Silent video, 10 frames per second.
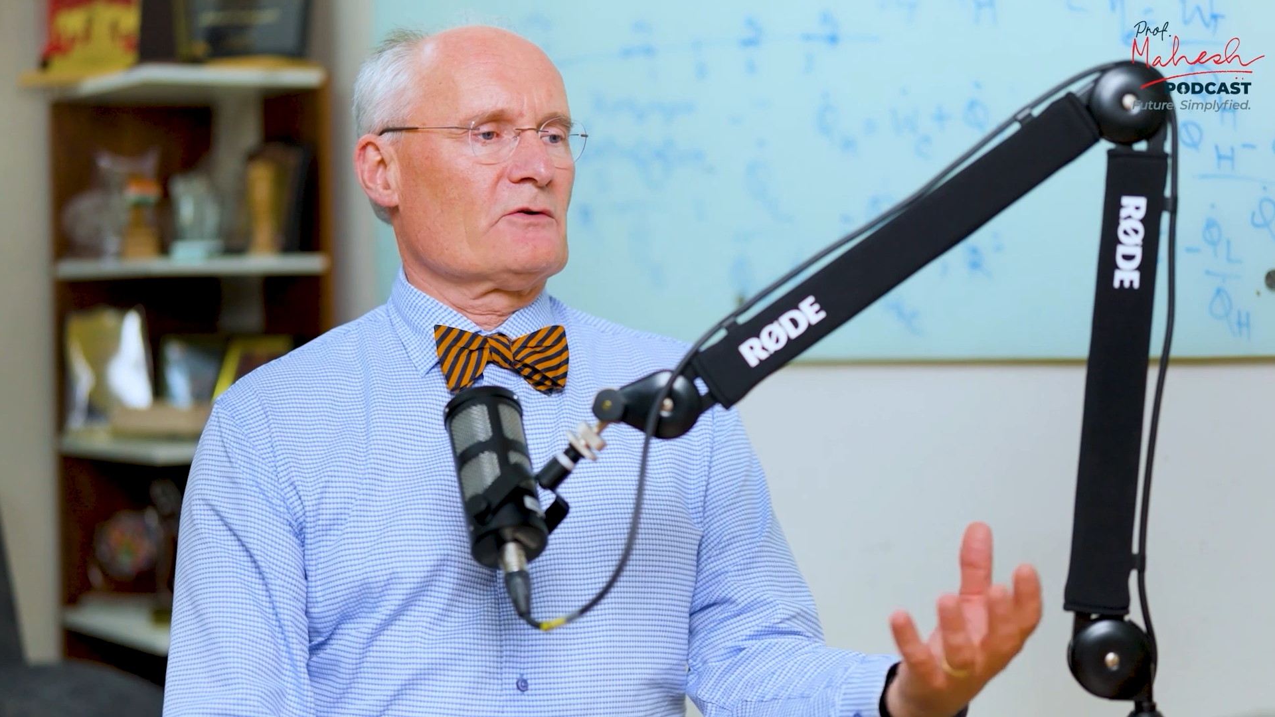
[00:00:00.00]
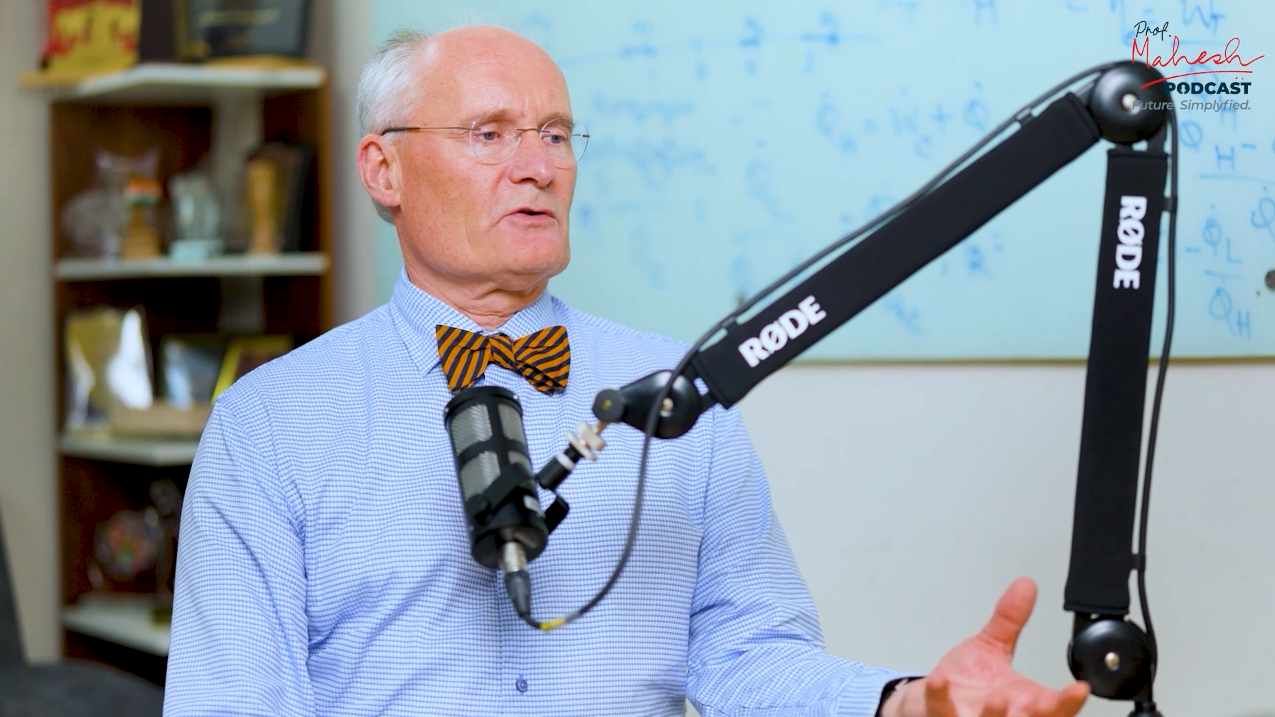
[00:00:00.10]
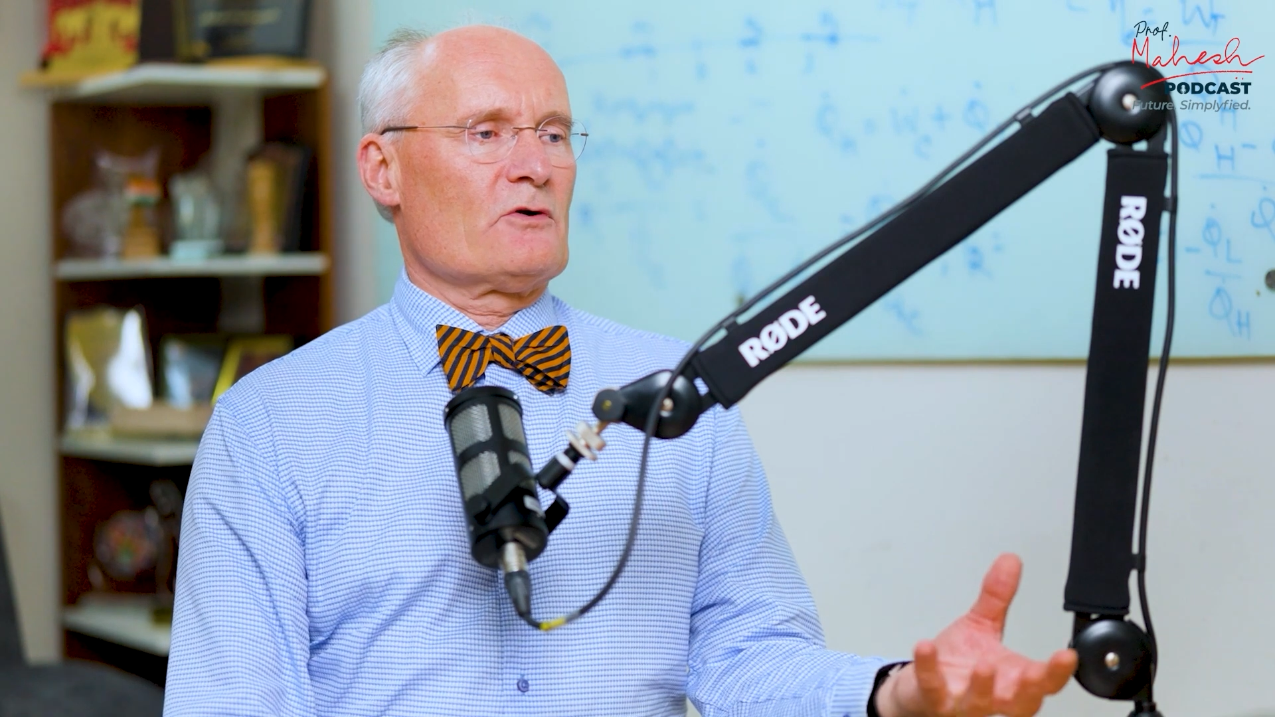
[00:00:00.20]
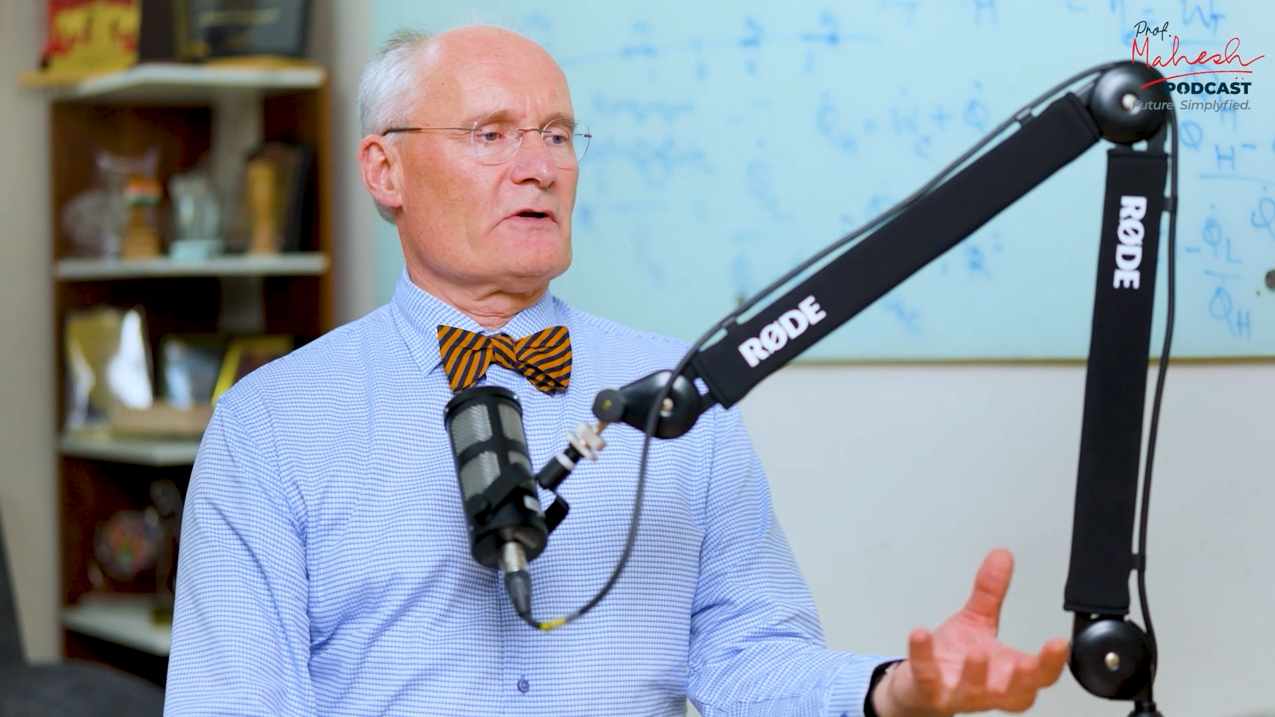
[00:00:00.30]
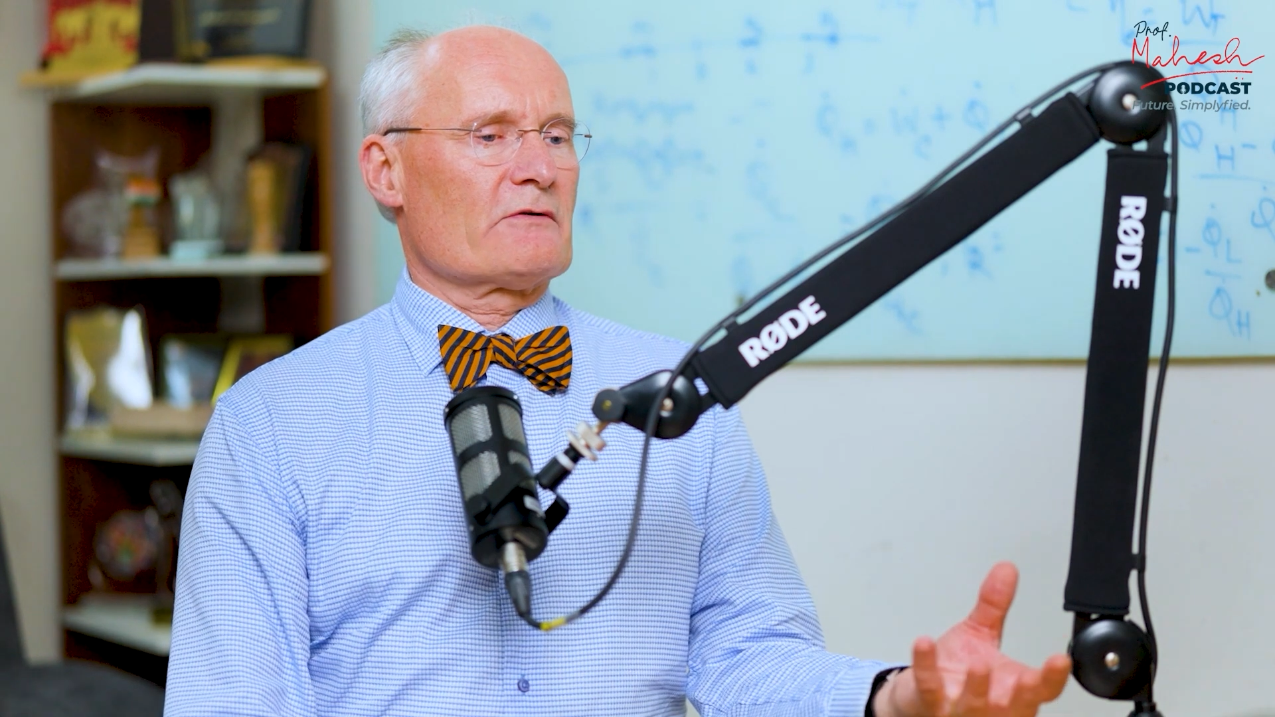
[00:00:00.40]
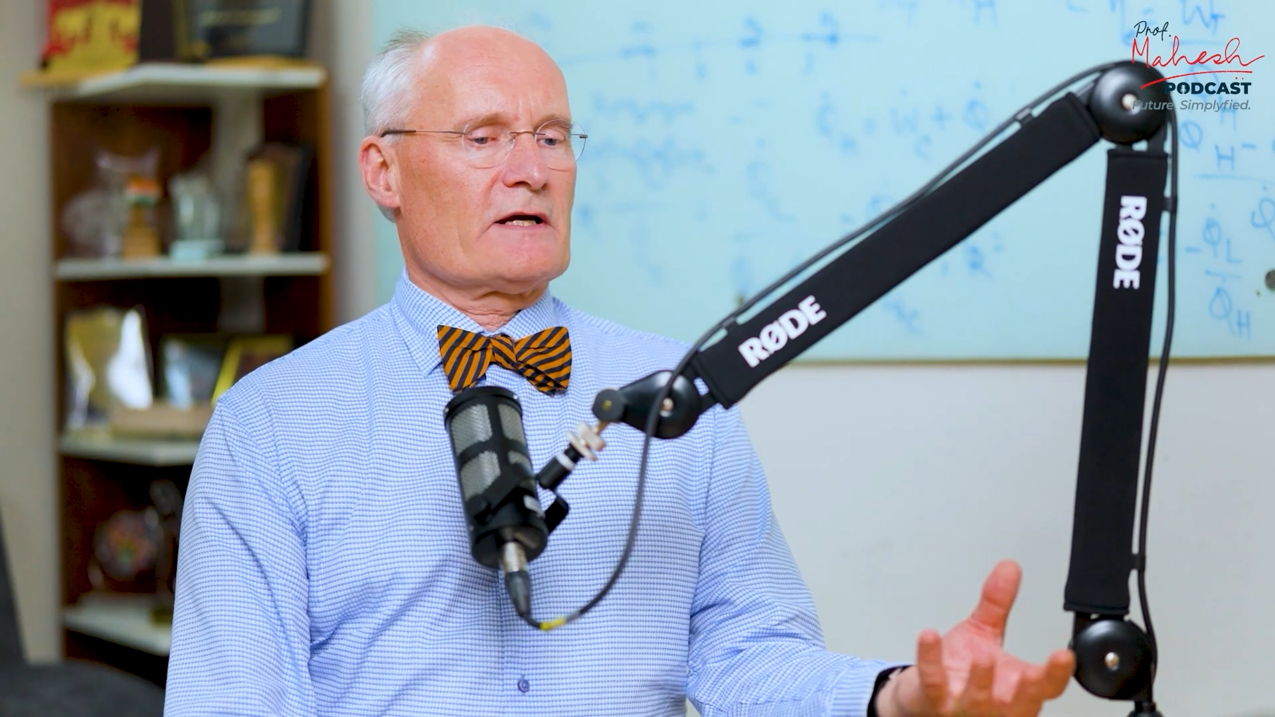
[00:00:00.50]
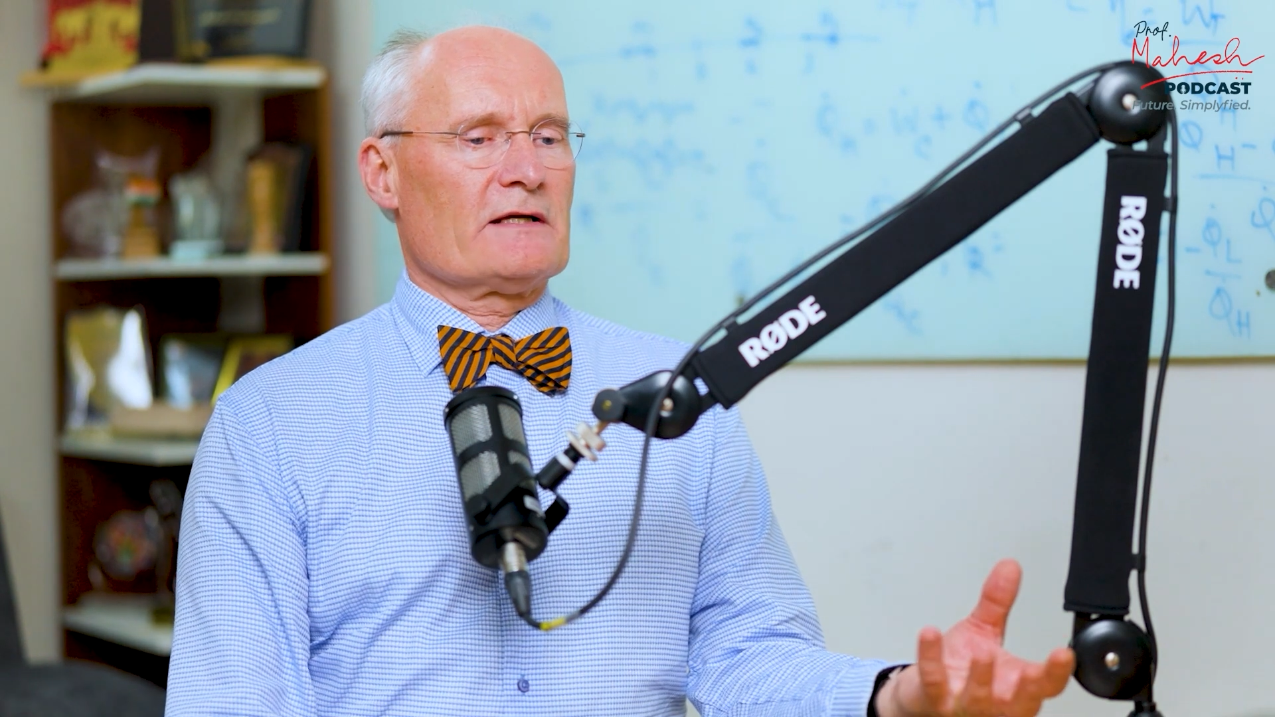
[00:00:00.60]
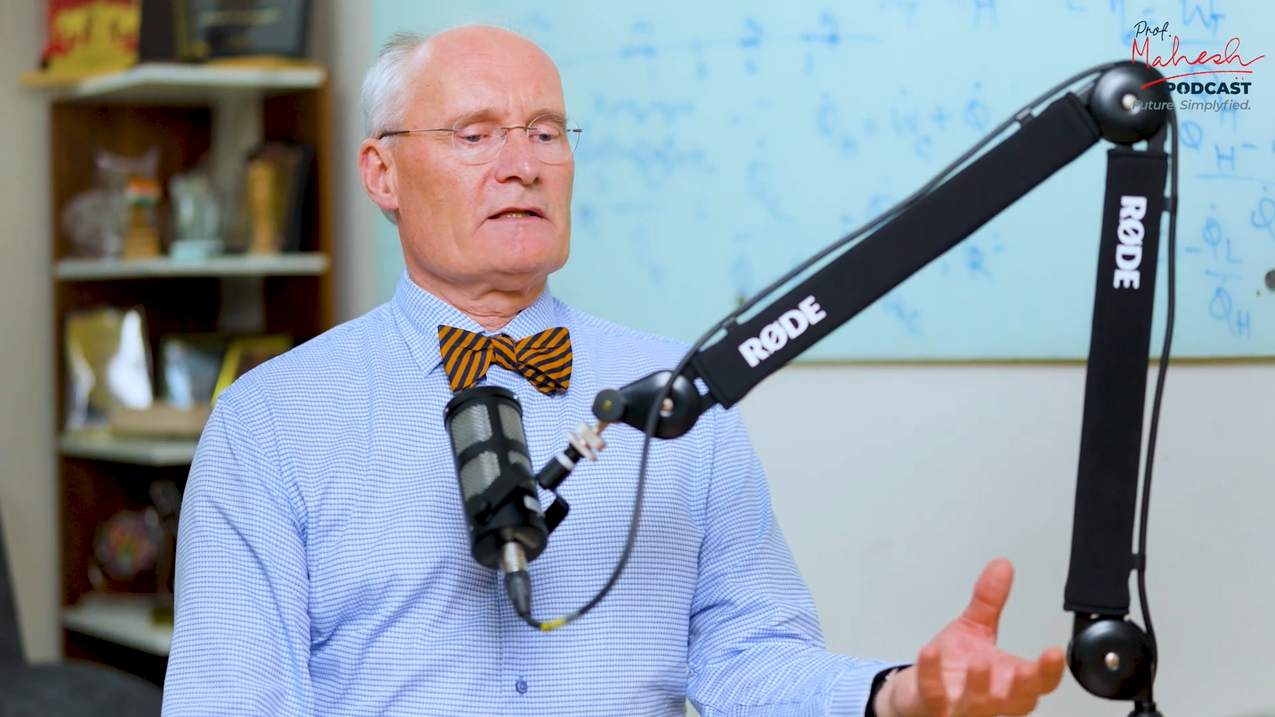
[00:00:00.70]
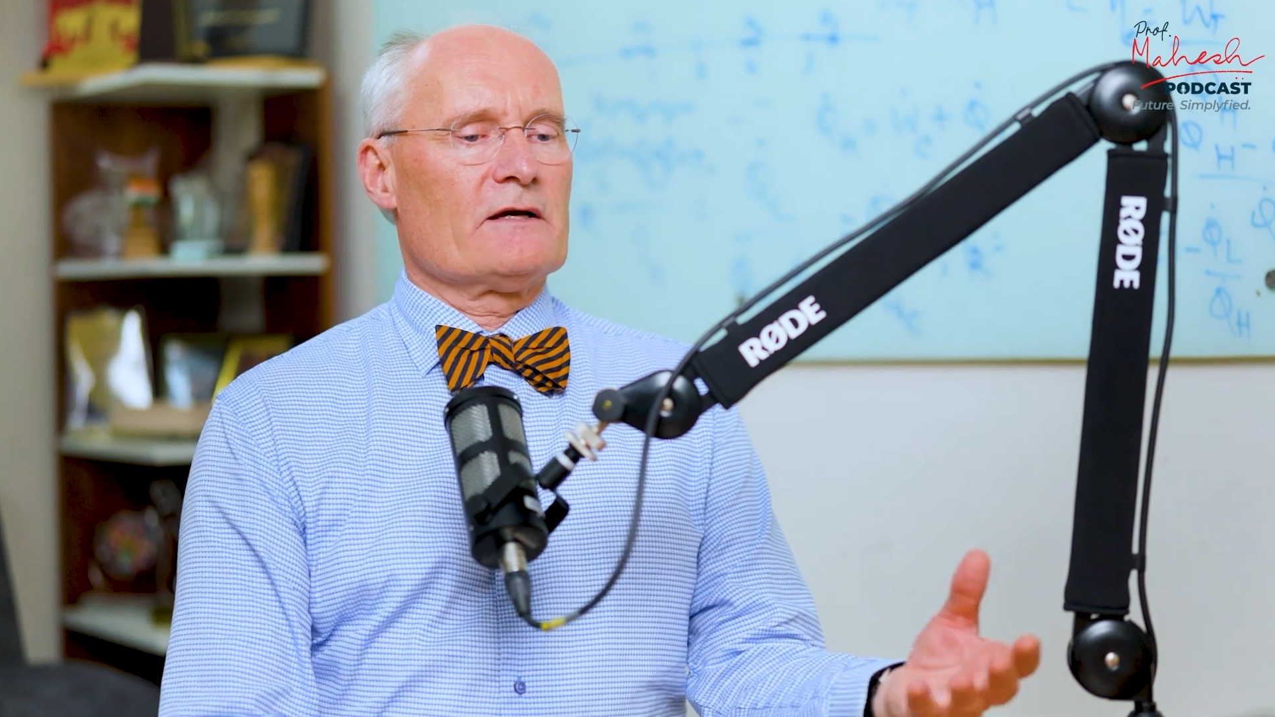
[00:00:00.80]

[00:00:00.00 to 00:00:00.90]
ongoing right